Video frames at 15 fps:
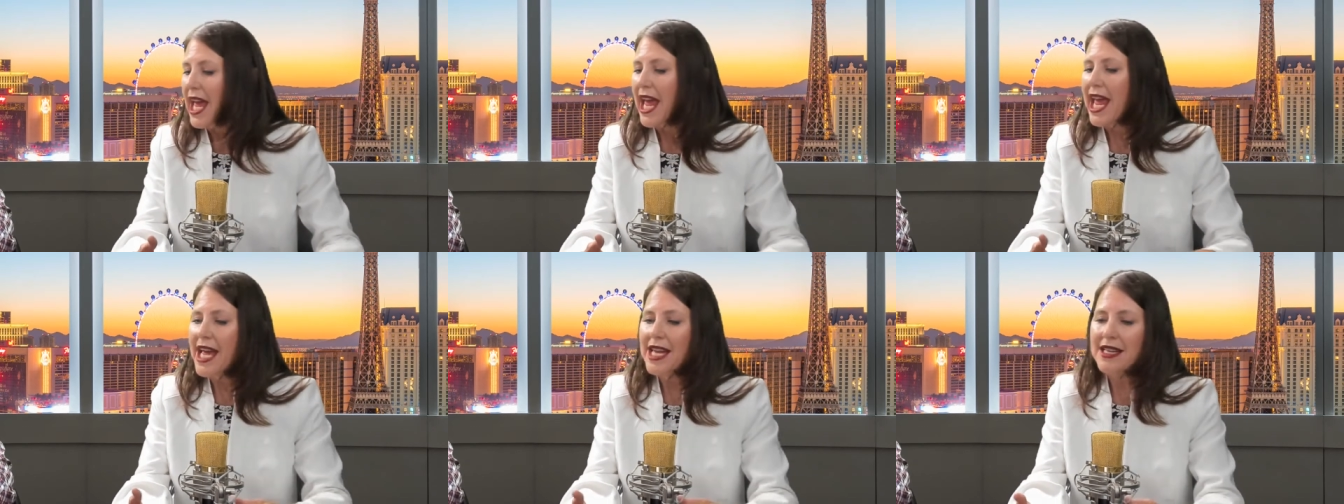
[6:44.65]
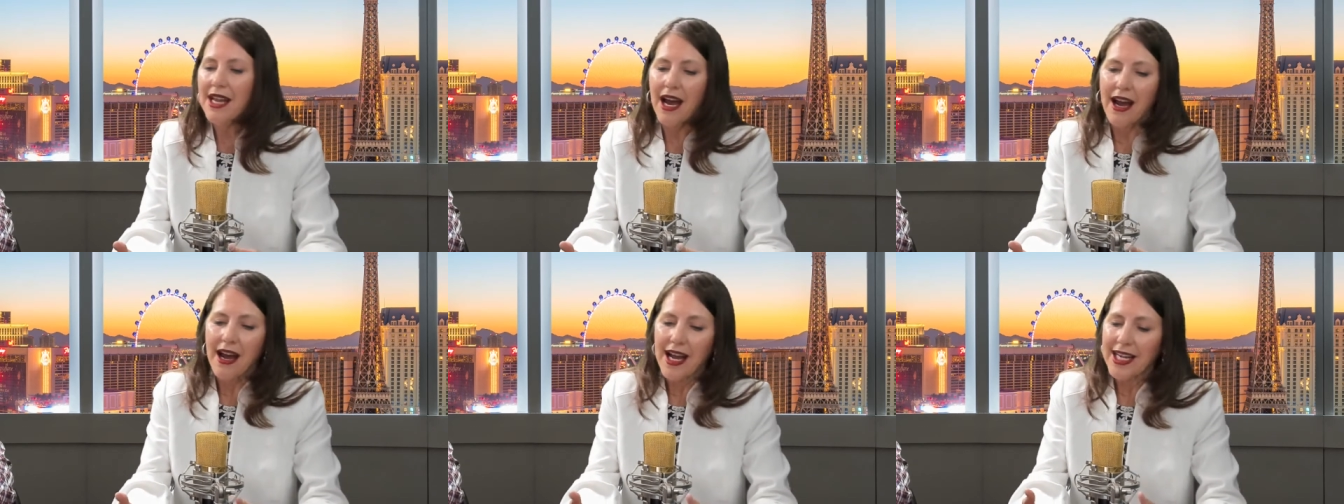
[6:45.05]
And
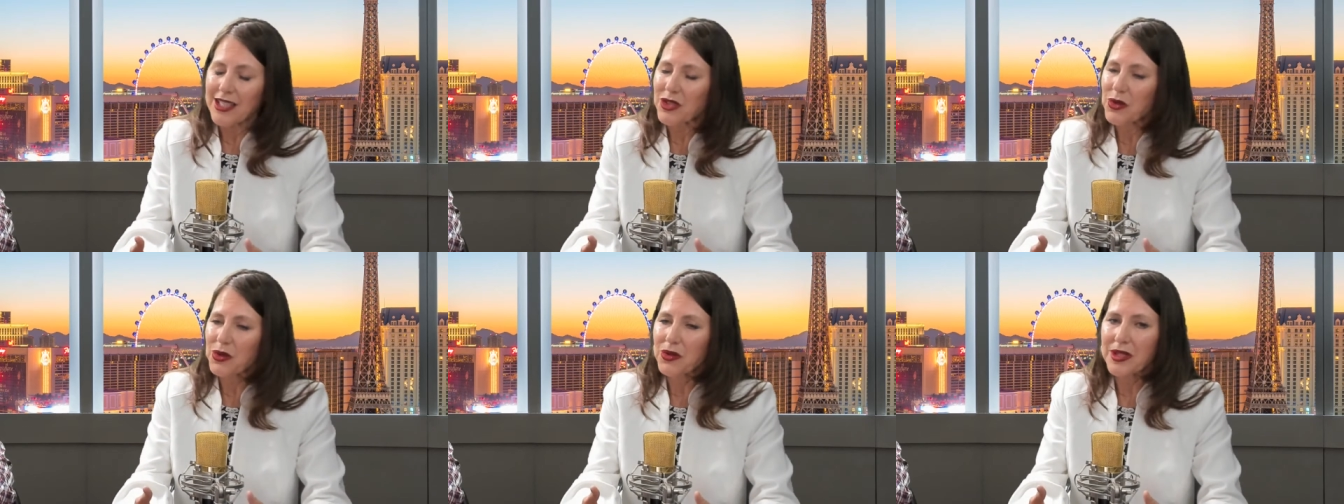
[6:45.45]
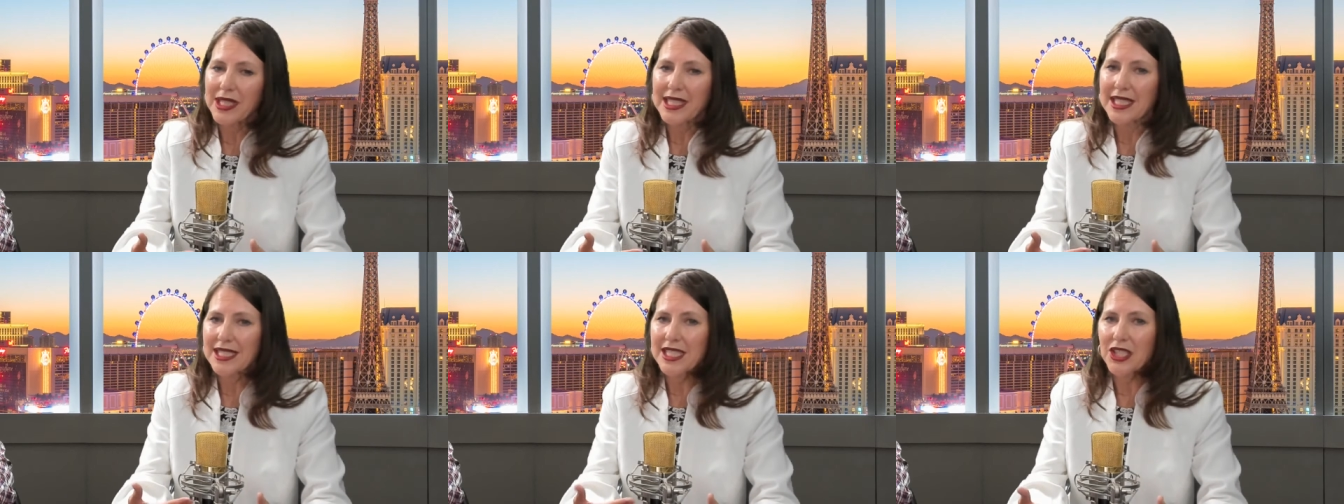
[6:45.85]
I truly
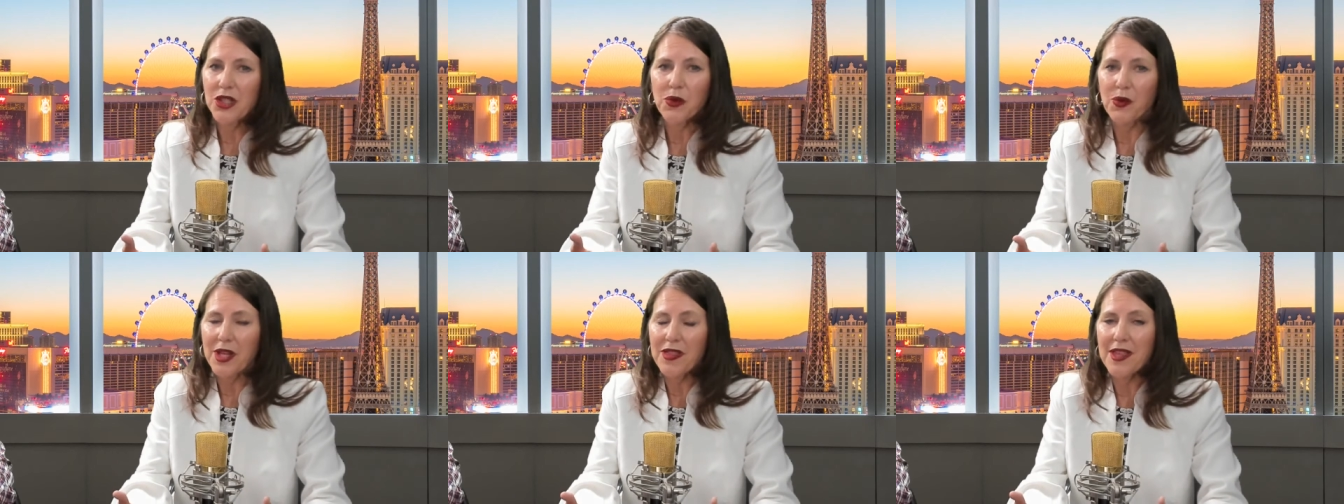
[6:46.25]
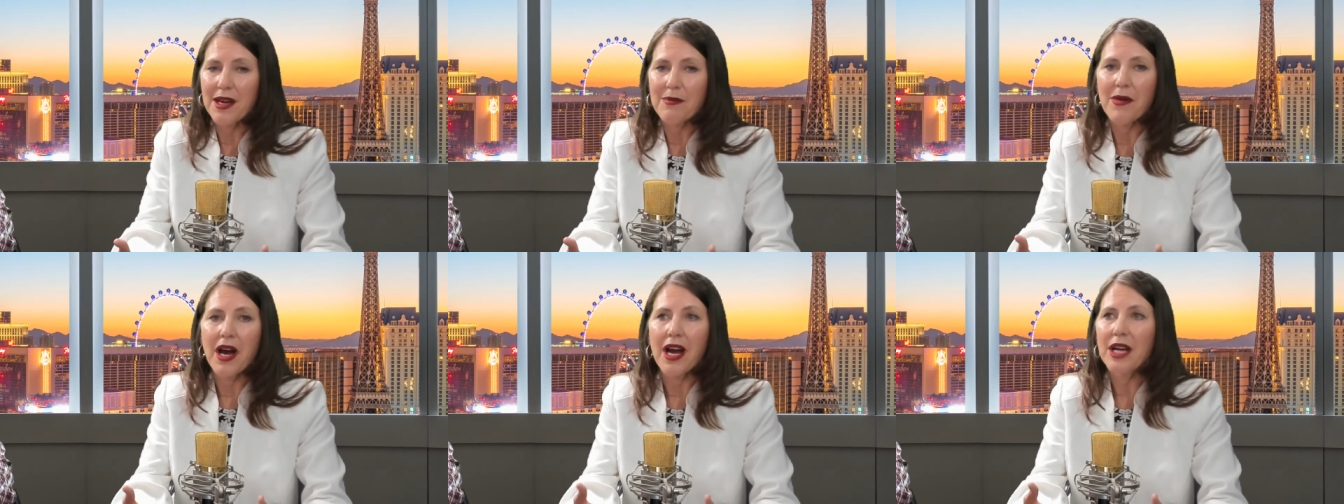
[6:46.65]
continue with
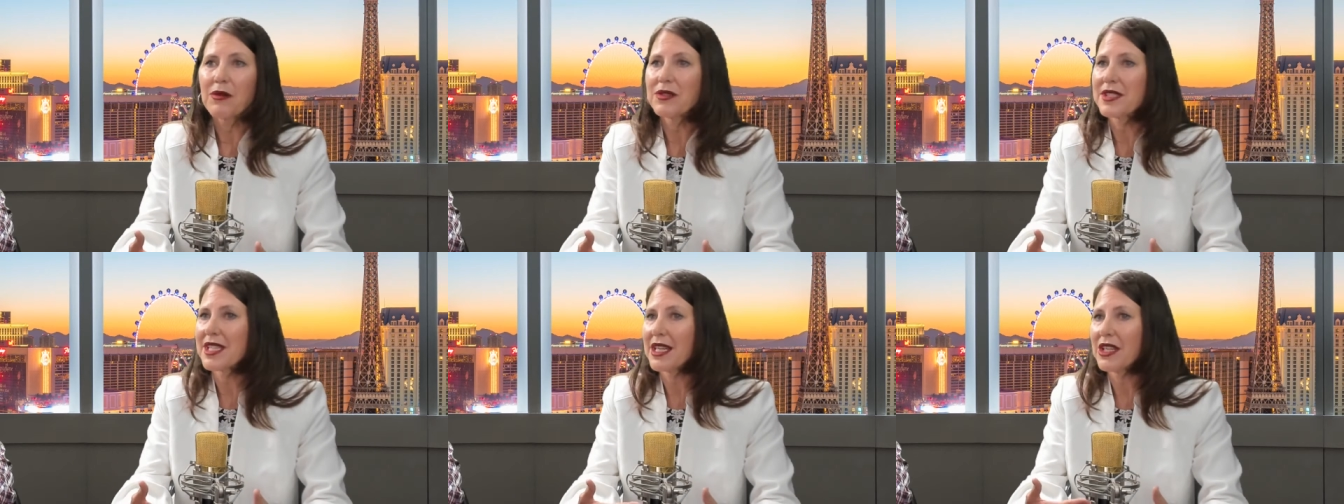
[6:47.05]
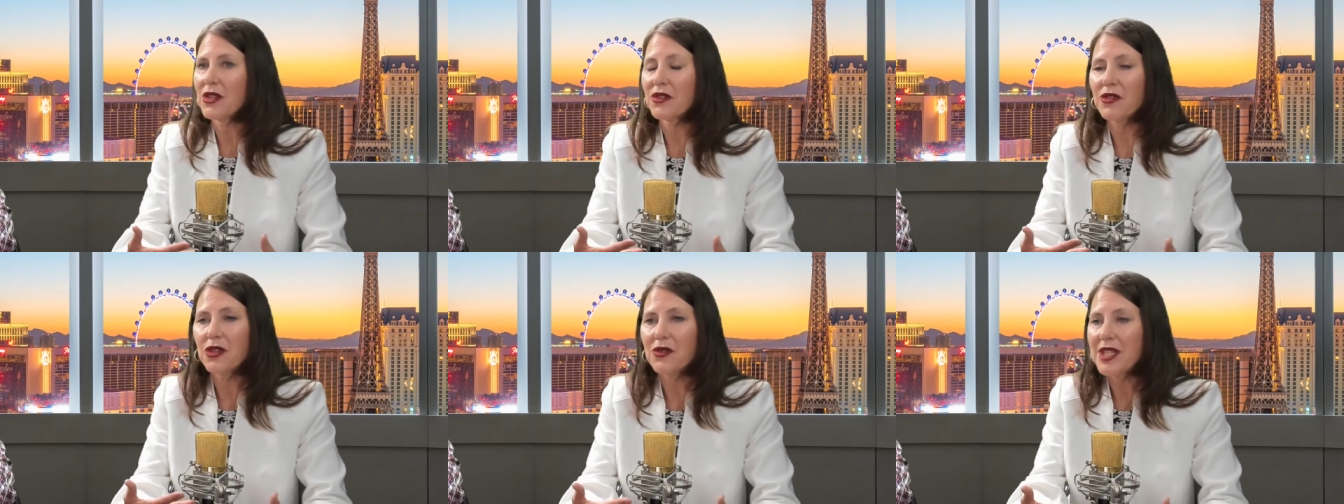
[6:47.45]
them. I will say, you know,
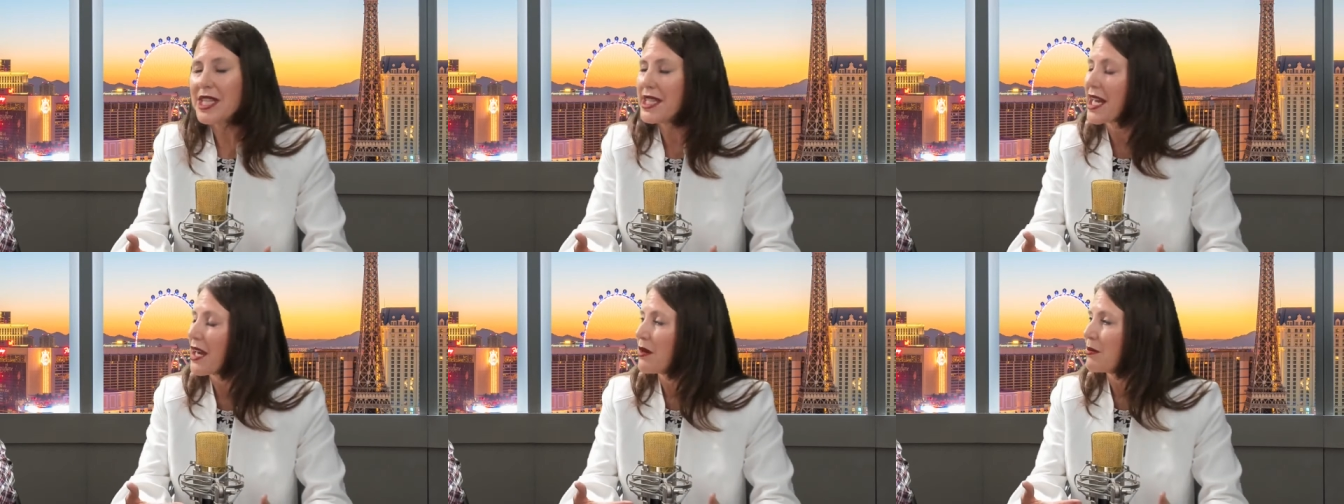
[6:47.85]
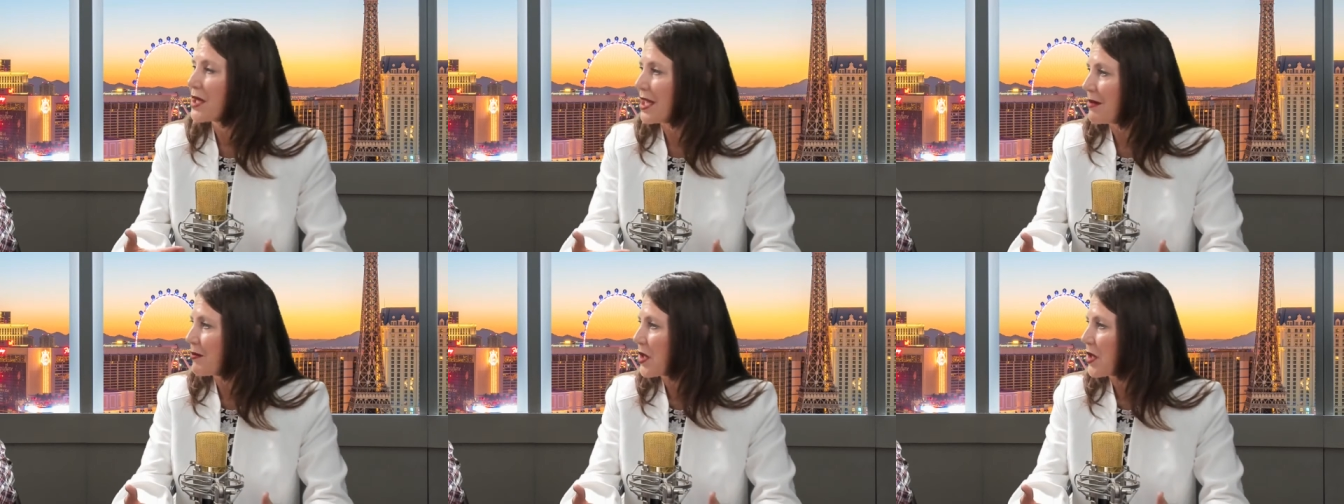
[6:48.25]
if you need help, keep